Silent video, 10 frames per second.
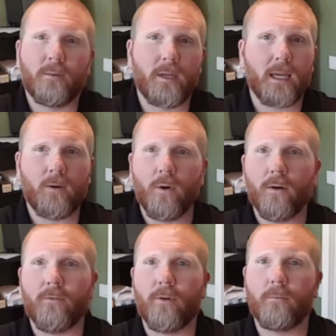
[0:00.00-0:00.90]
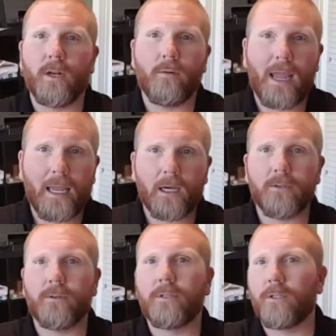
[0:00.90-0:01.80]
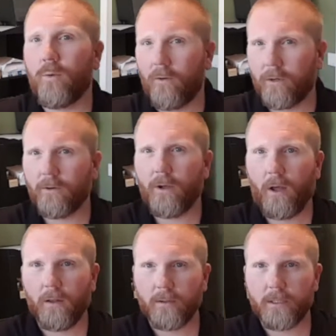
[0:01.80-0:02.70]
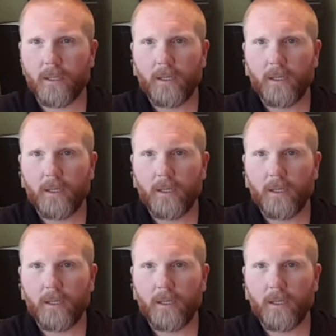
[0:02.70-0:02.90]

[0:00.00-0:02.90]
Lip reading: be anywhere from $800 to $1,200